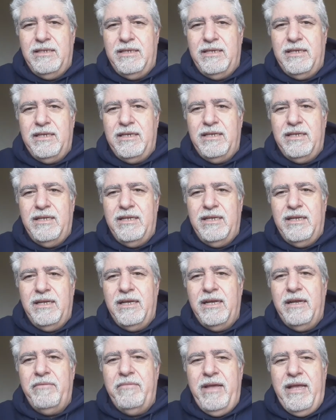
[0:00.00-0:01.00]
yeah.
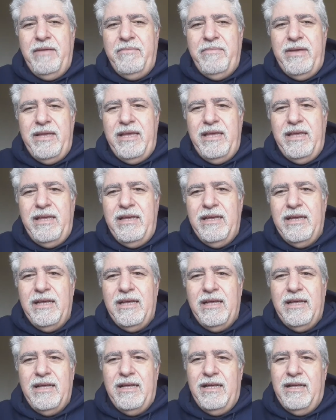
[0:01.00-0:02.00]
Maybe
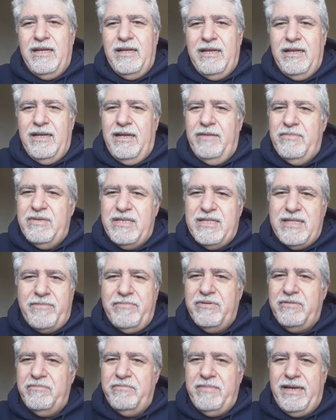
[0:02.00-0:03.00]
I'm a
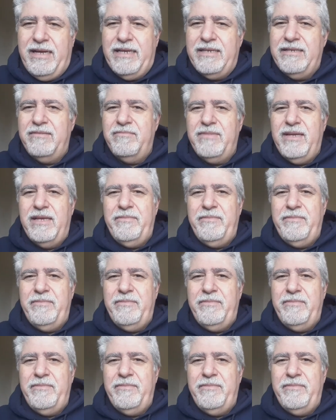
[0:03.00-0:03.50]
stubborn man.